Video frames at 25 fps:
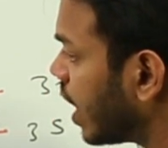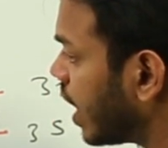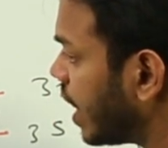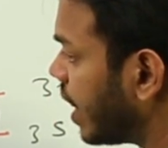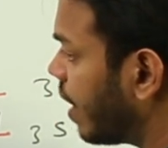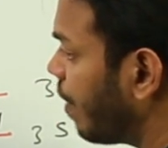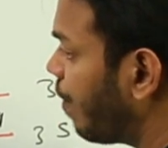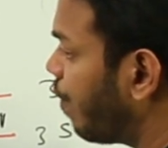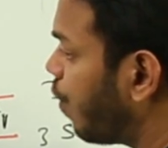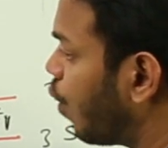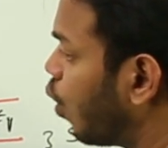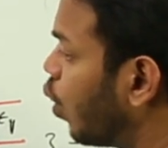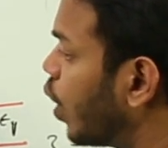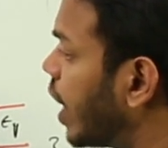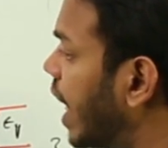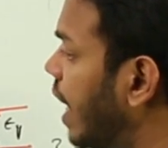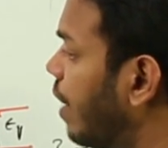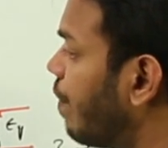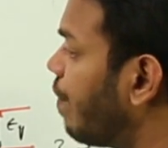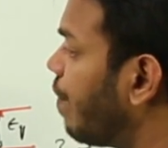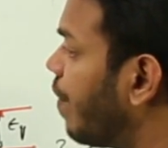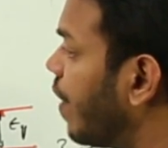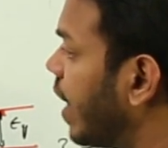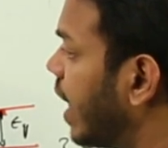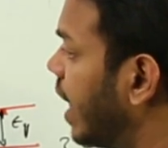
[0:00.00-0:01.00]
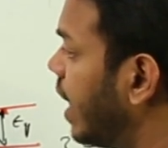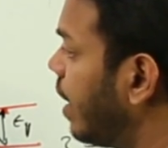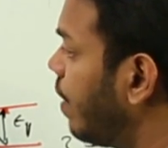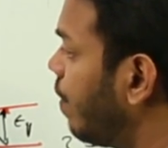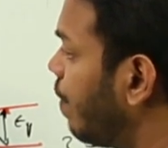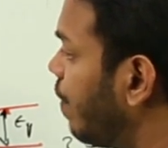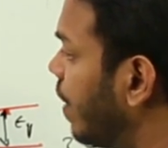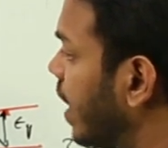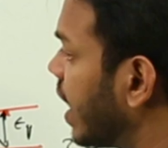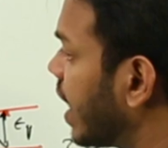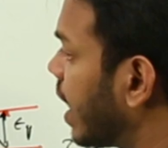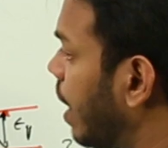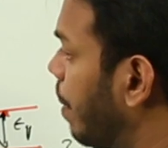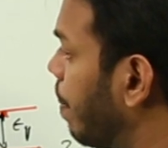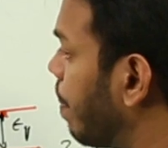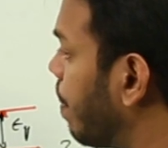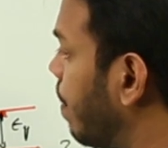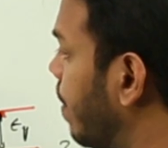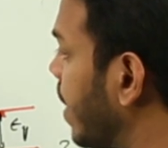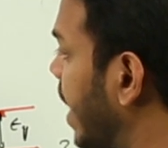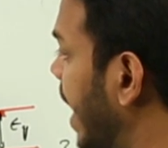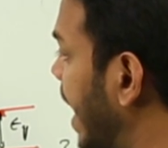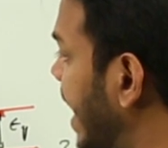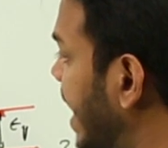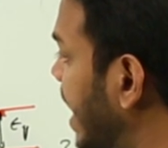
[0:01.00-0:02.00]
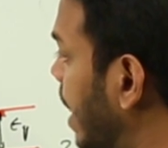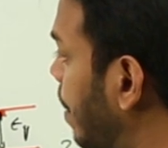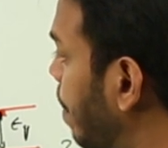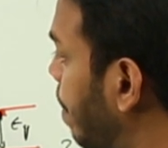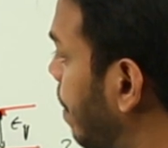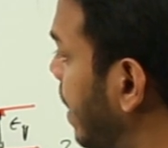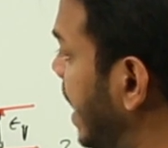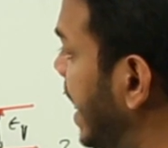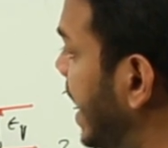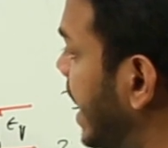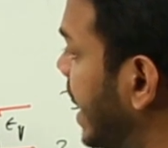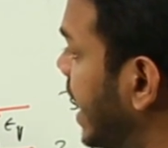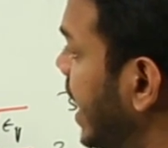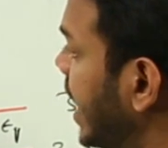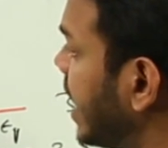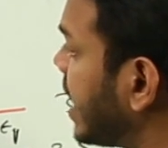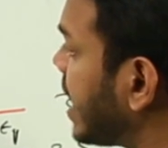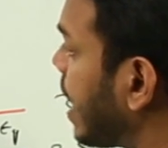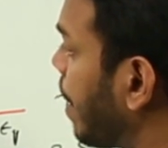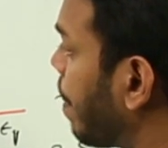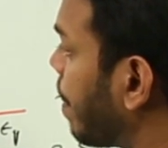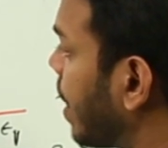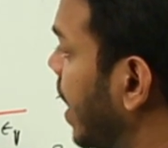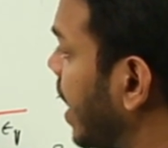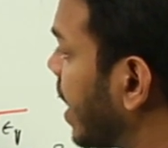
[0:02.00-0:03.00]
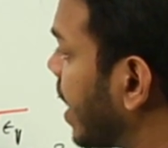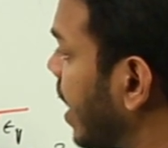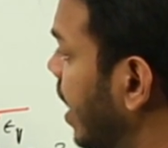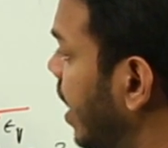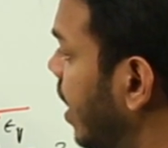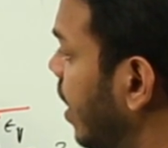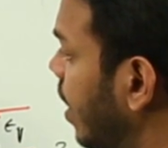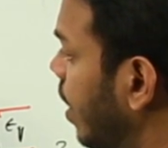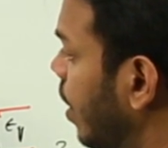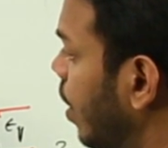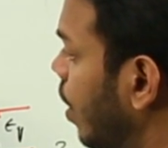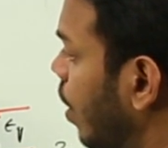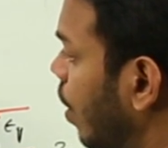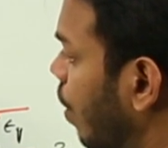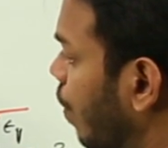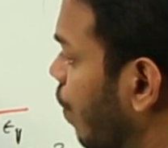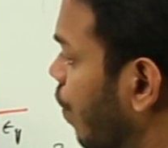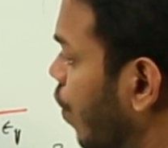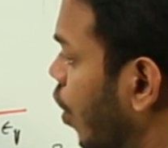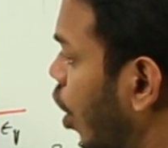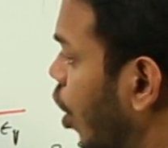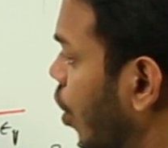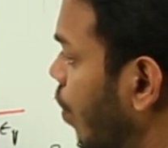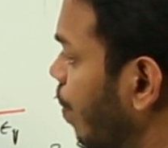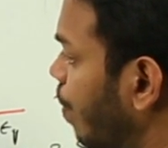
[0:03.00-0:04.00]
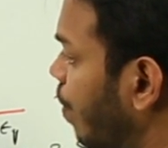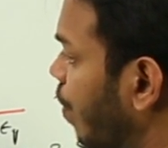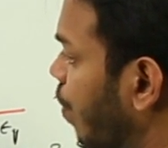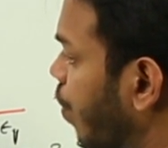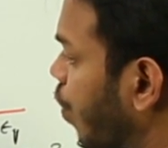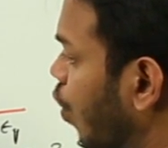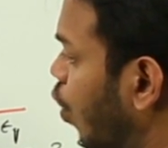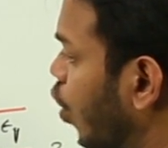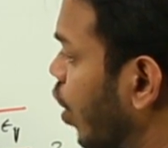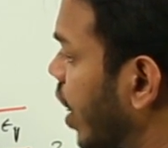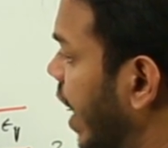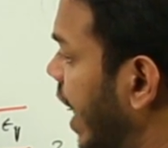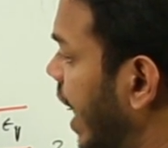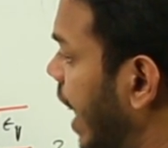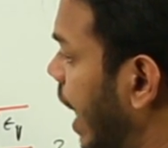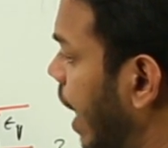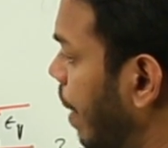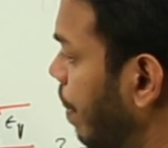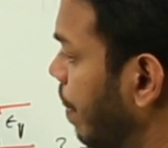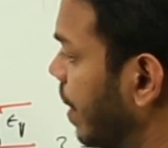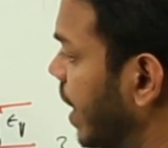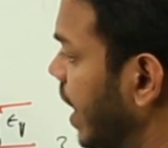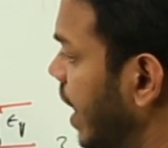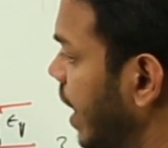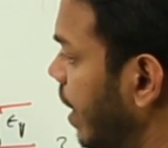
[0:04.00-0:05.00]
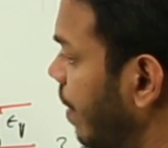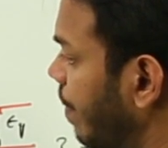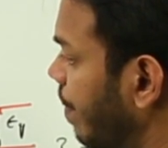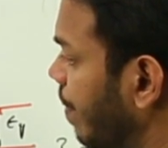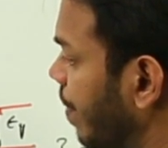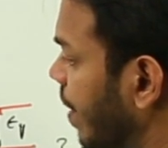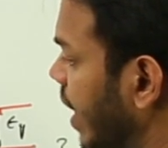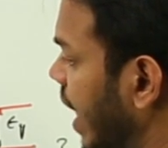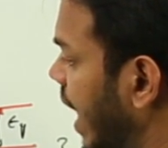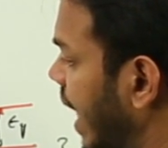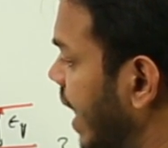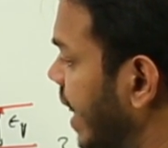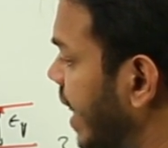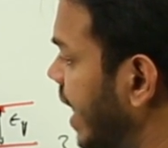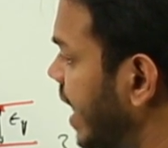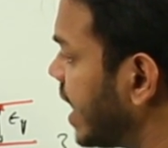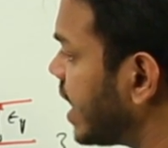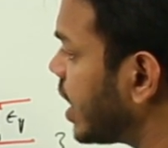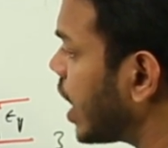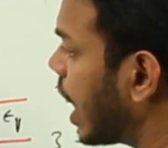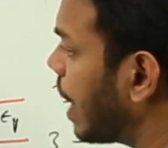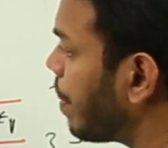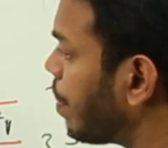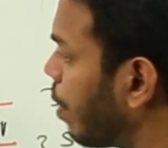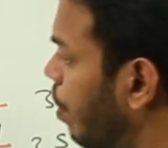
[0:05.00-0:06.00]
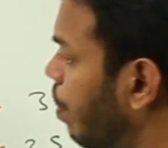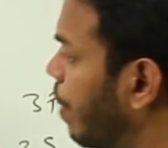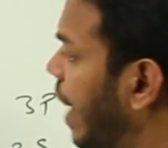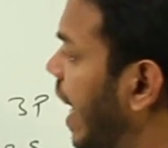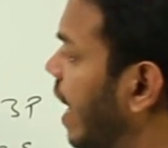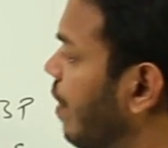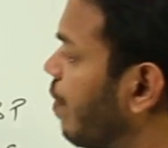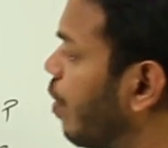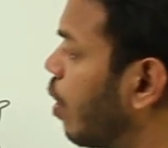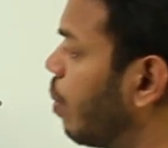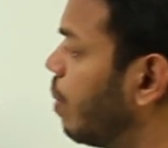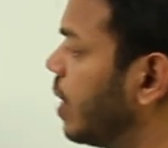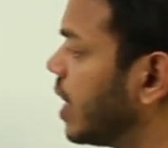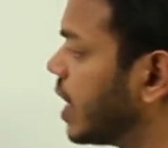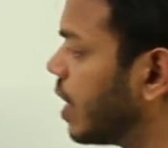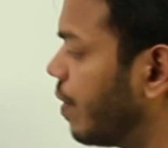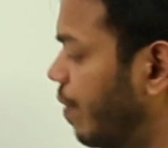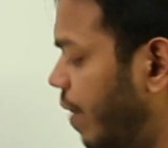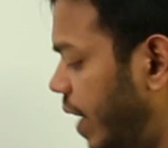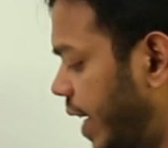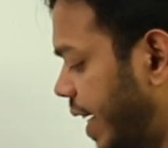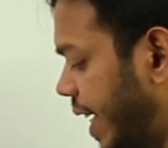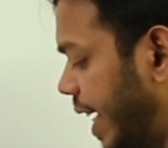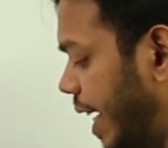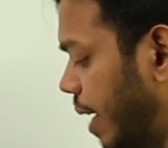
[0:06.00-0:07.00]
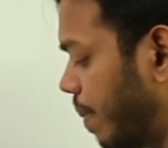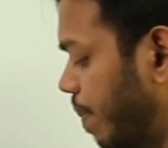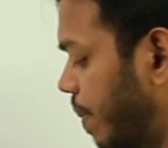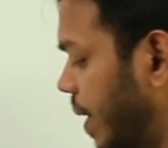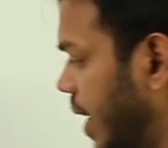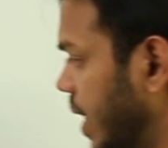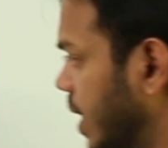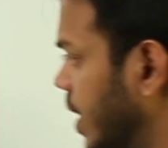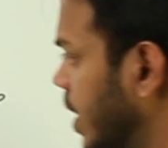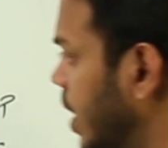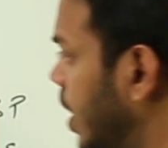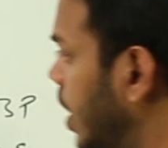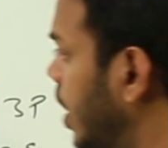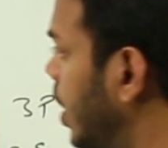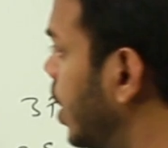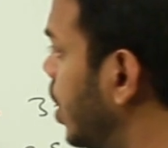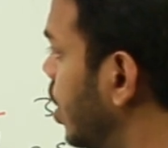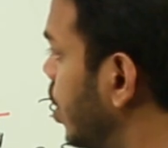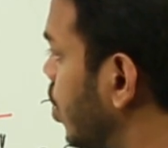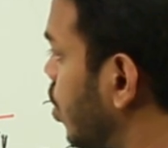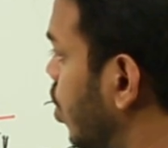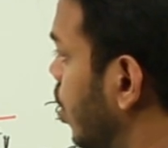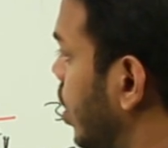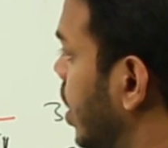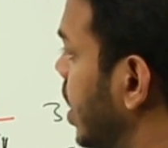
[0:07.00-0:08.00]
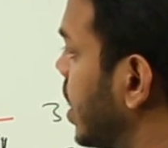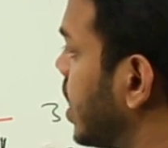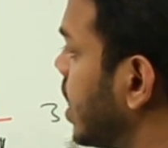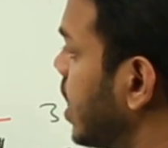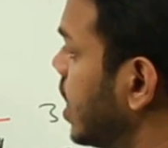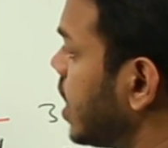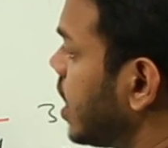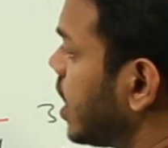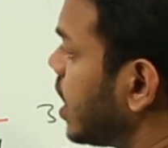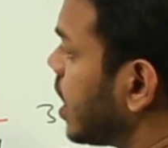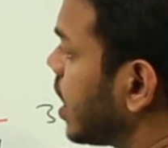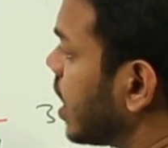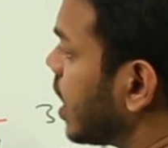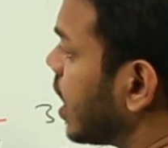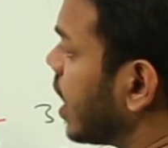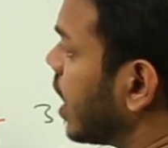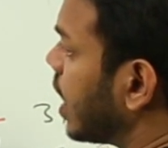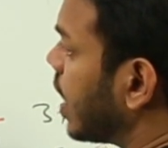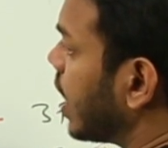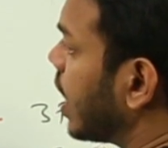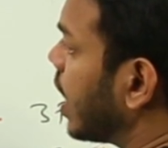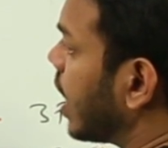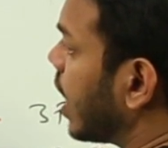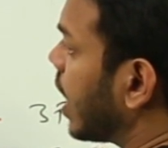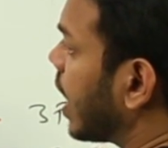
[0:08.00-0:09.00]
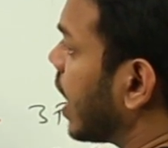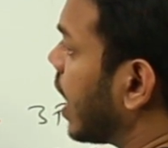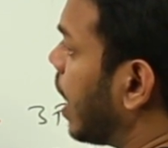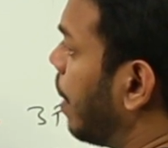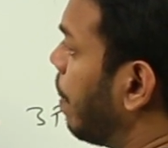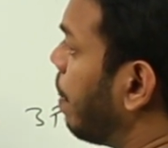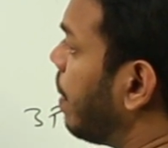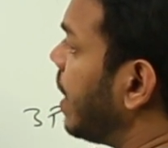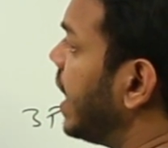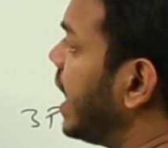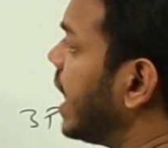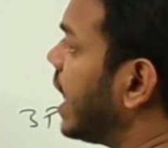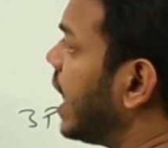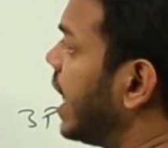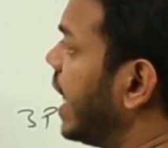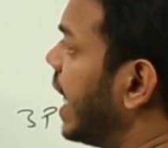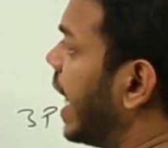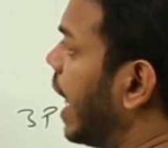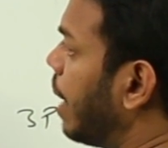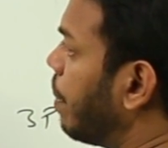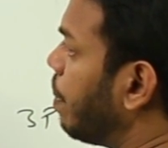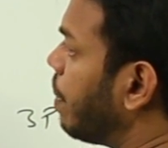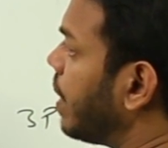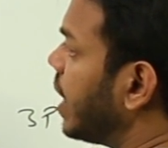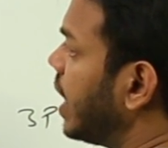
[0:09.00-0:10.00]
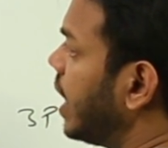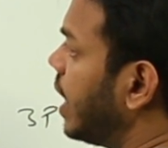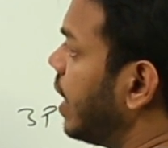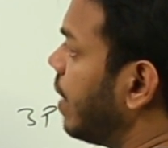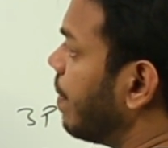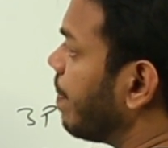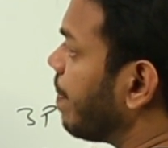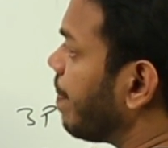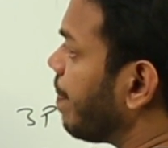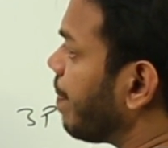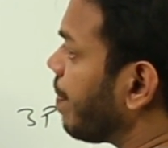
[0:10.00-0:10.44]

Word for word: The 4 and filled will com get completely separated from 4 and empty and this type of band formation will take place. So this is completely empty